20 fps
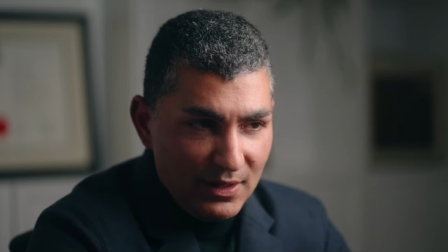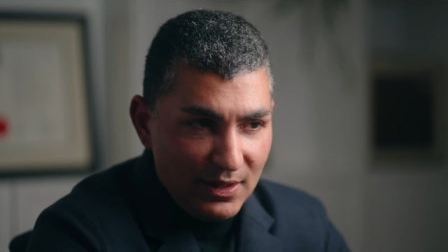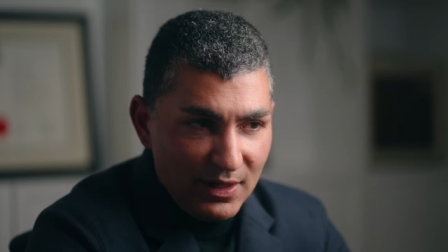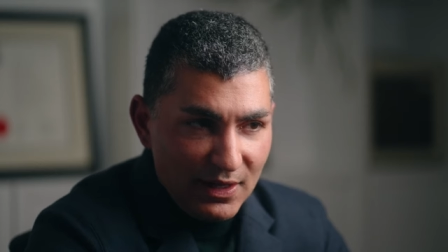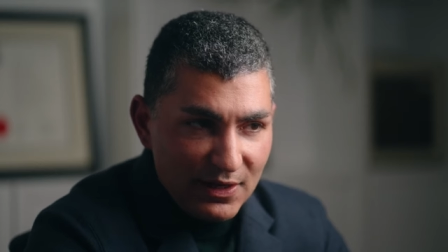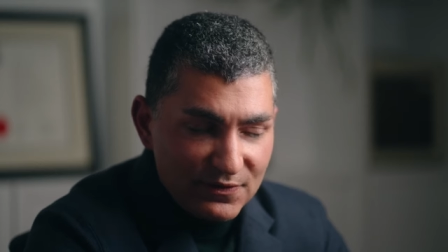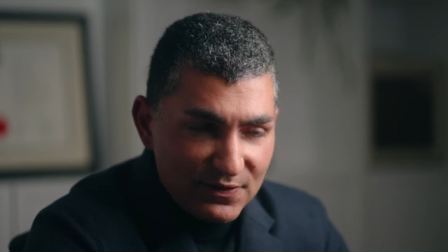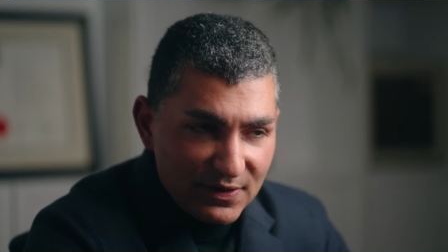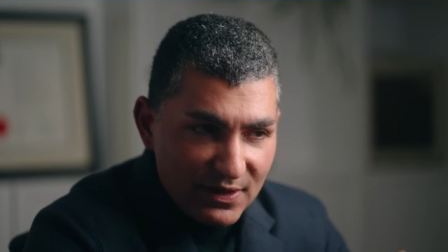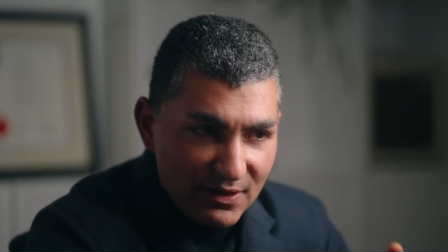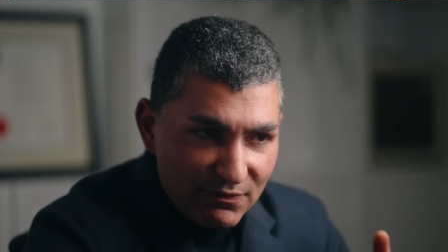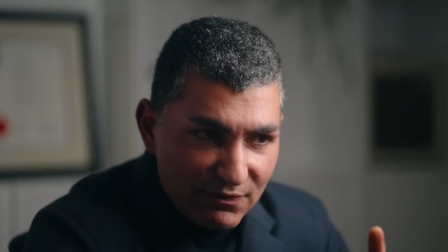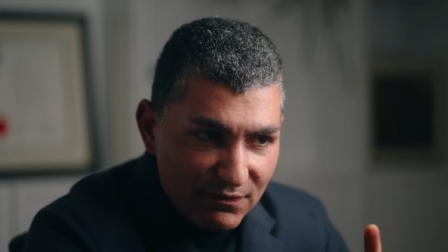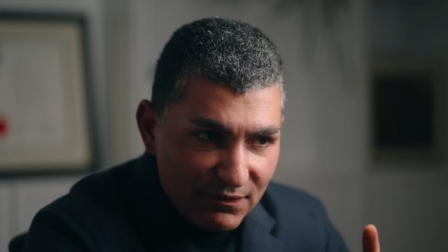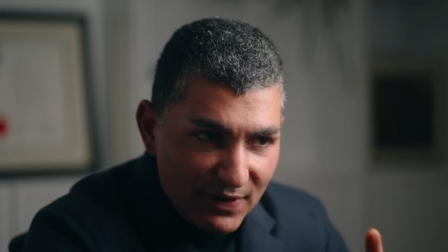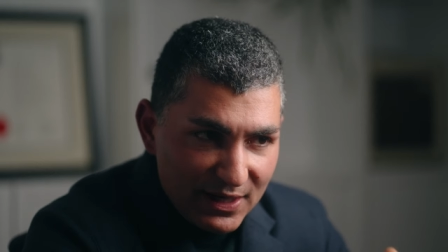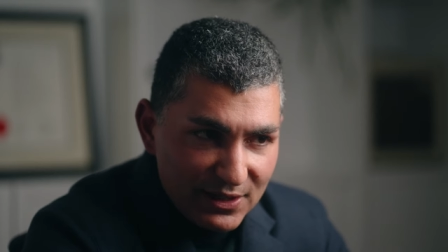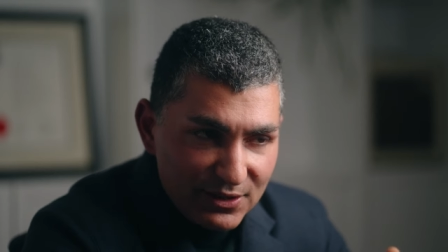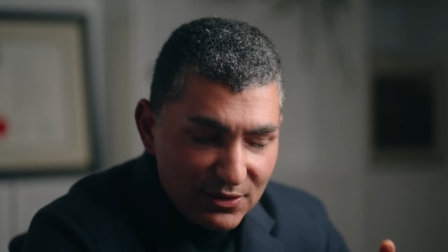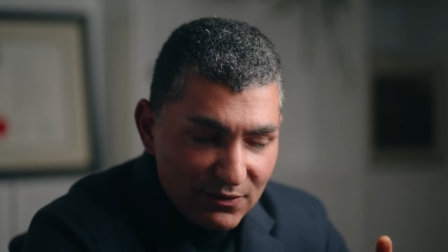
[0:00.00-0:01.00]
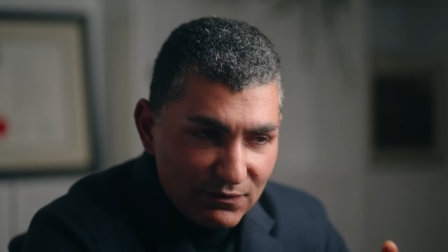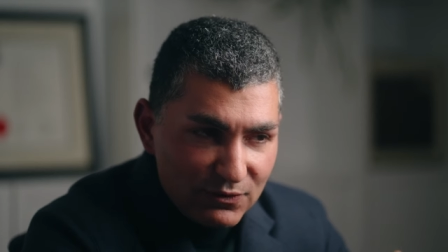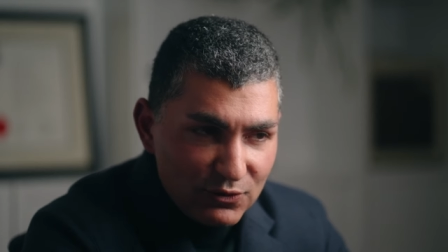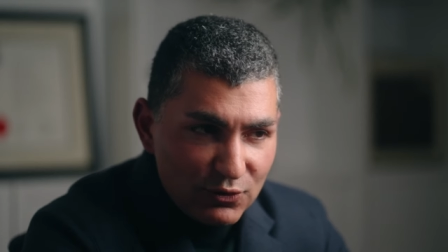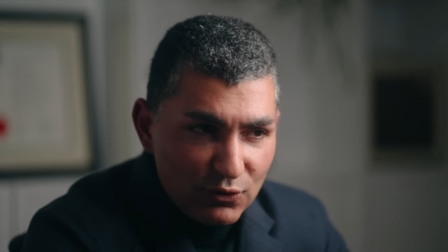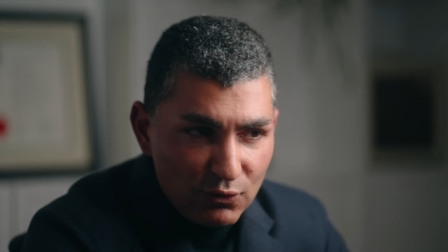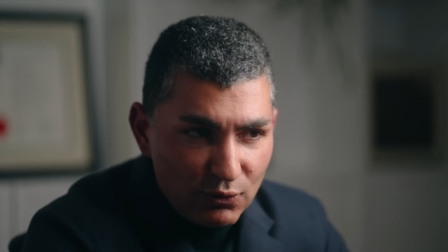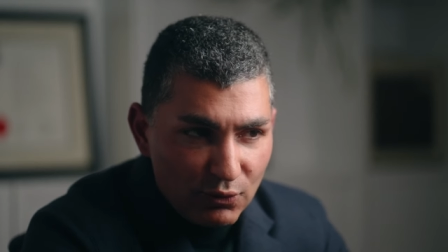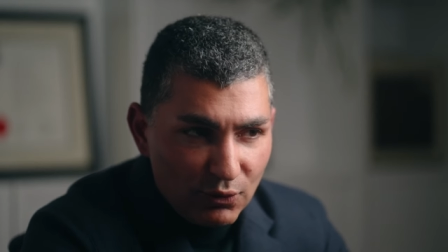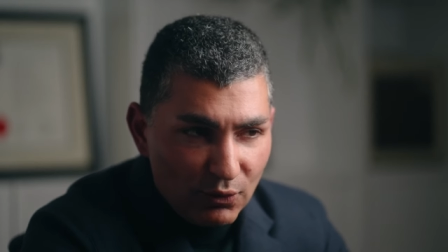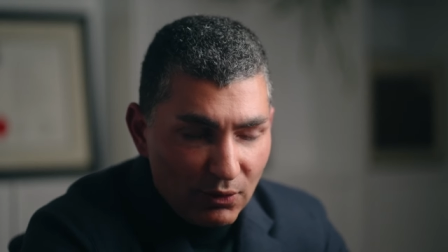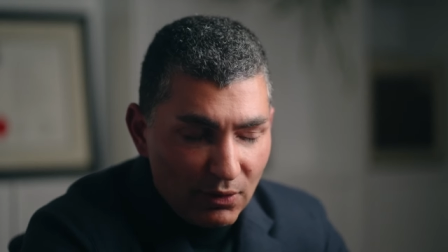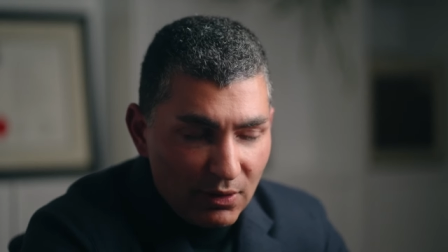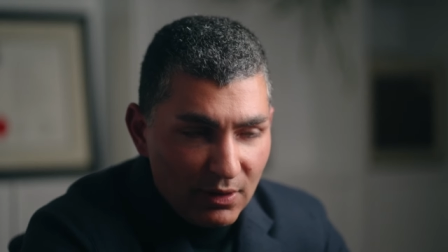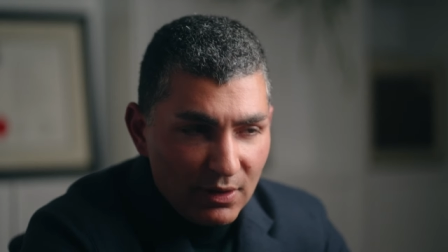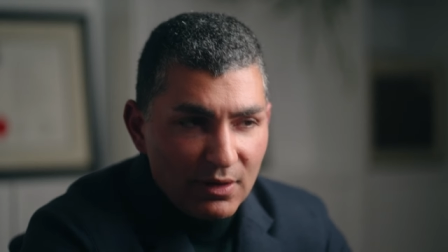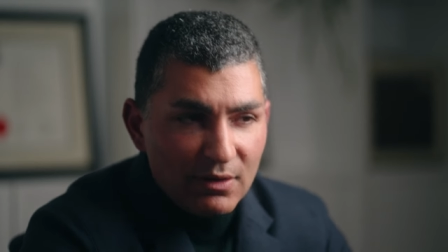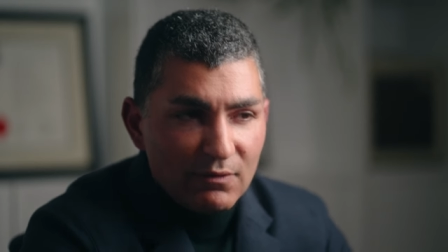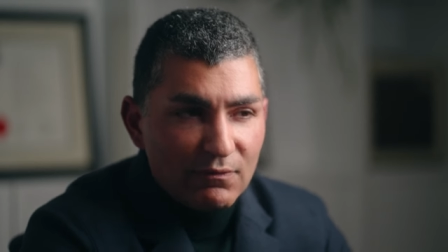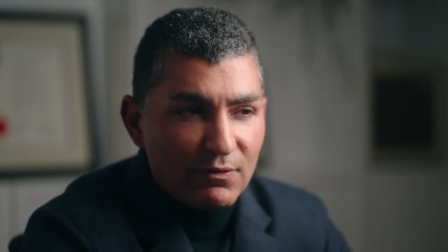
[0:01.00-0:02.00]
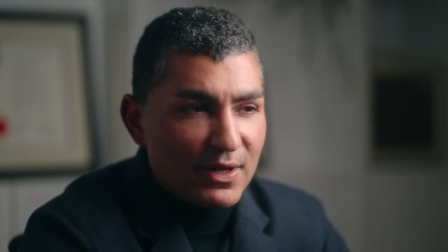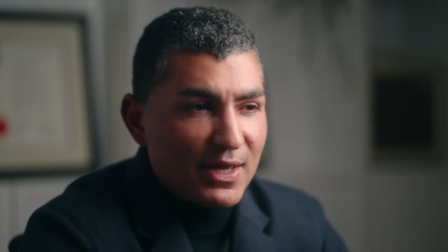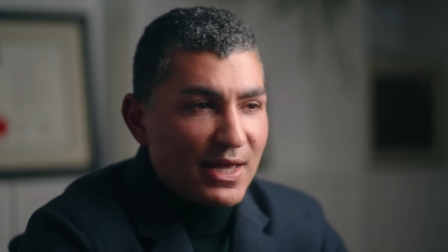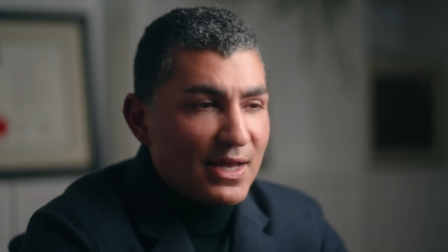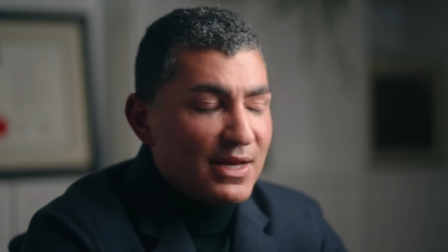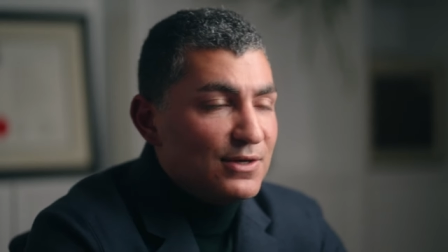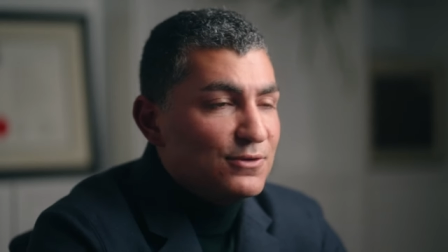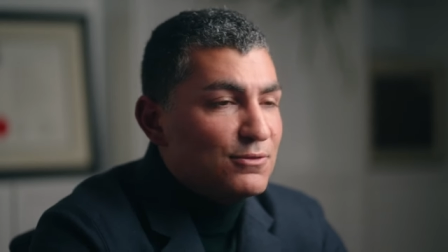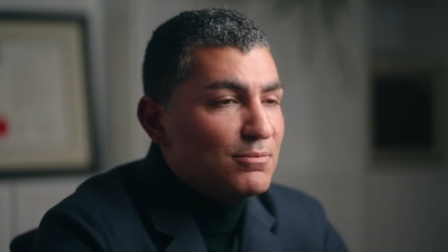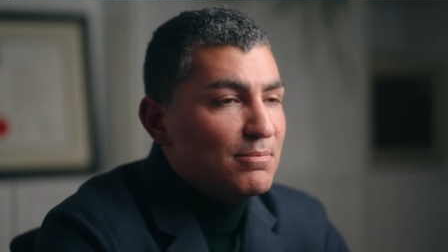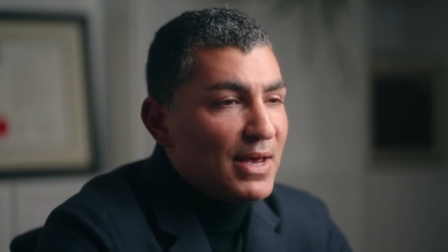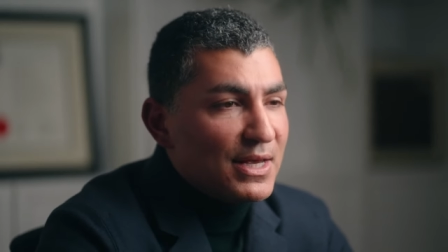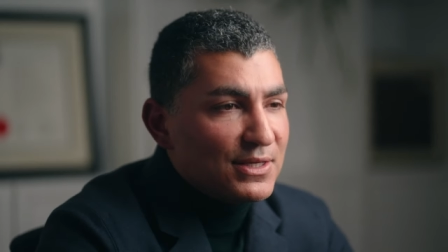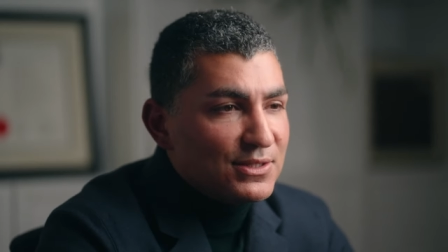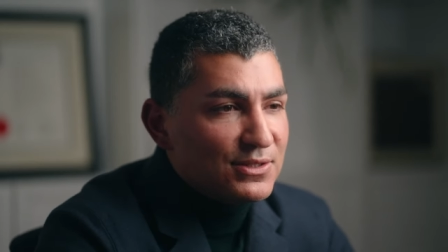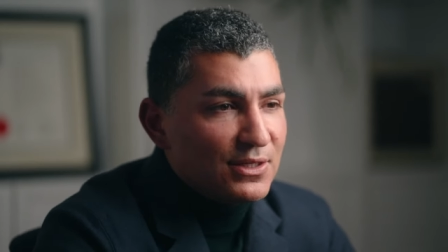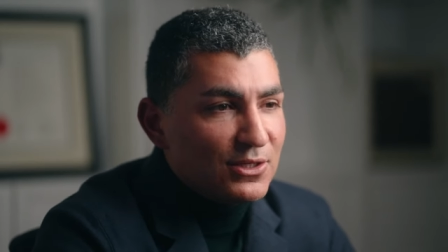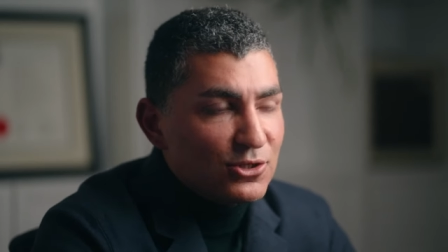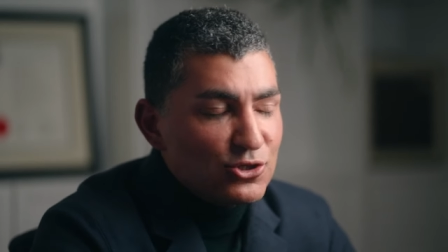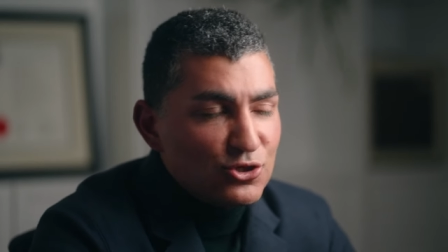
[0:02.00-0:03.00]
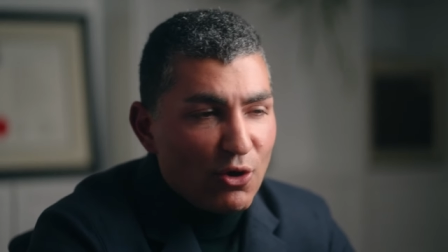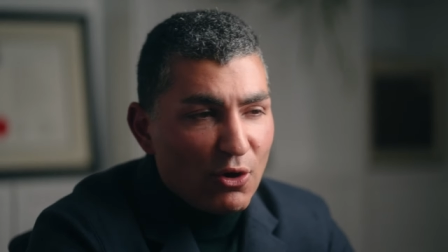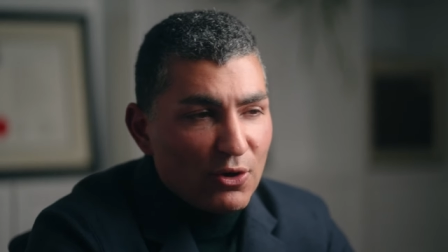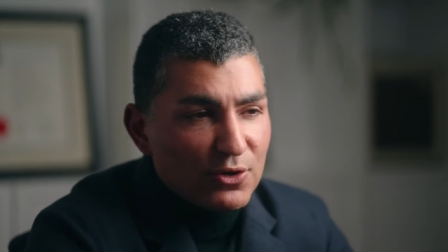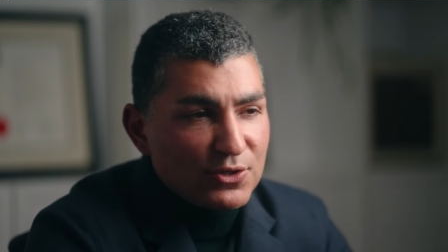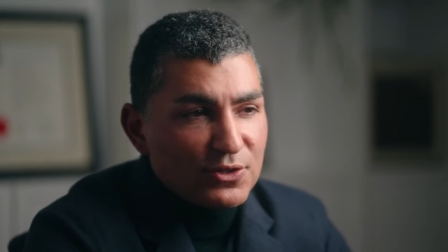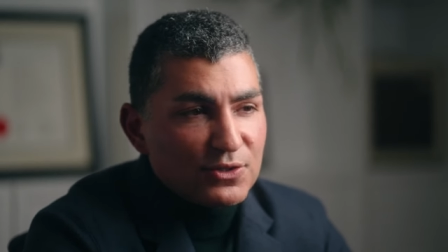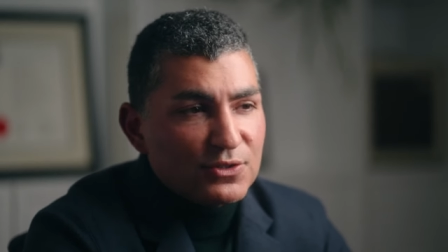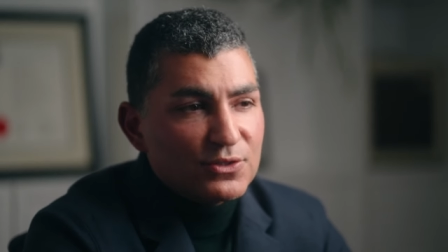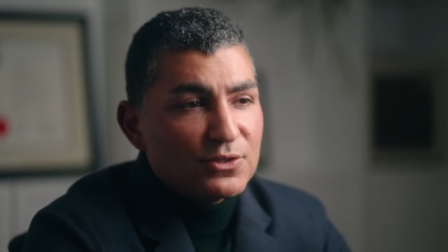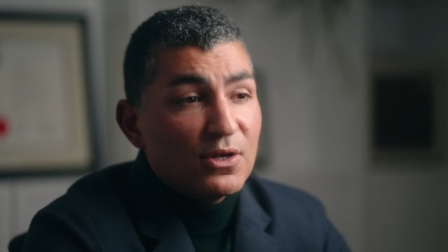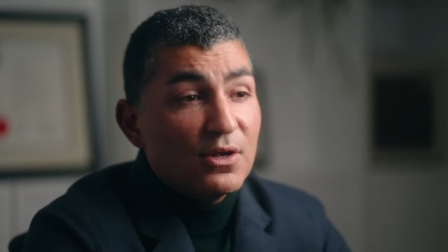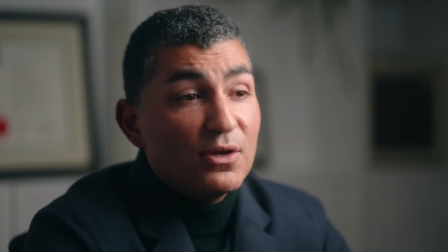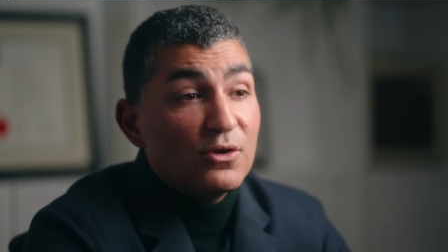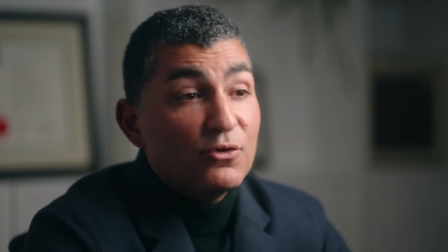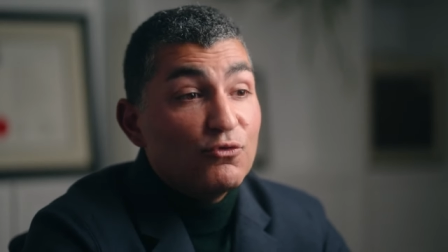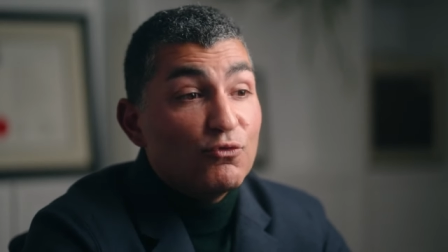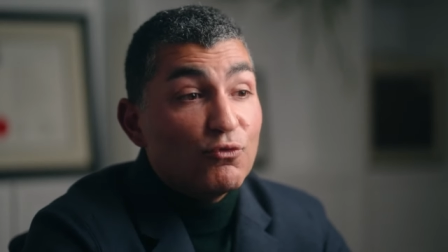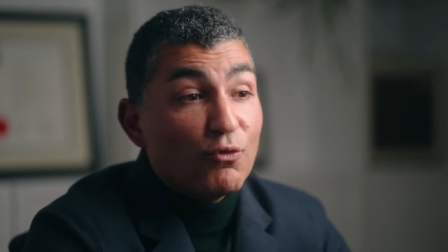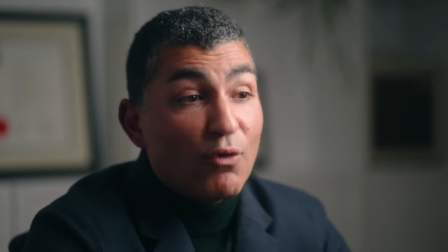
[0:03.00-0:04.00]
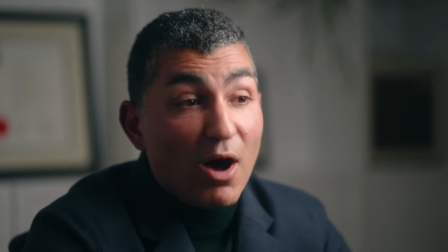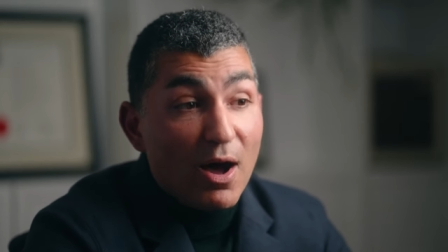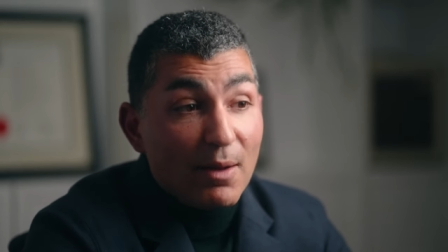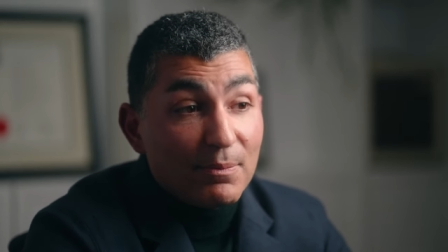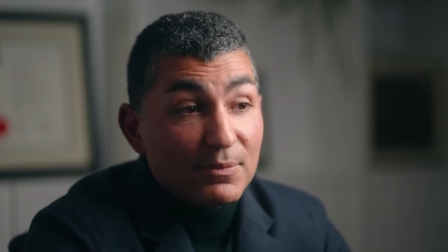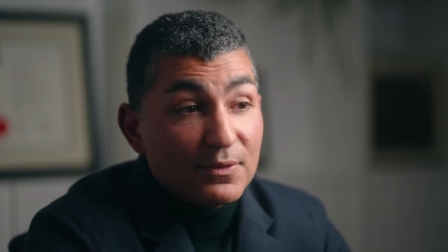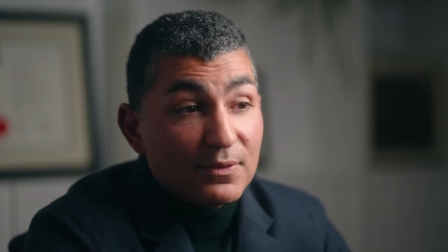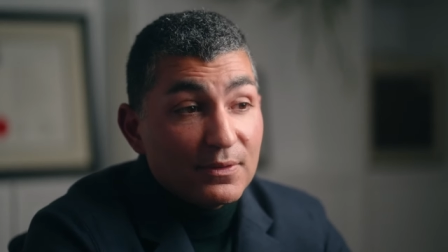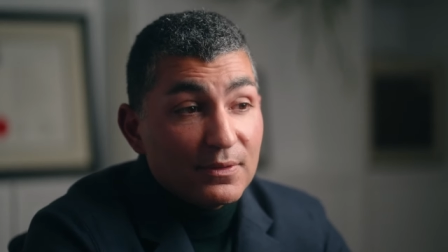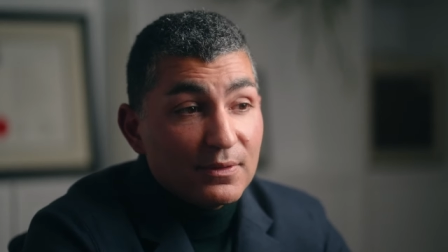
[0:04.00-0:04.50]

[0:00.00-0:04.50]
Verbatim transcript: It's an effective tool for getting domestic charges dropped.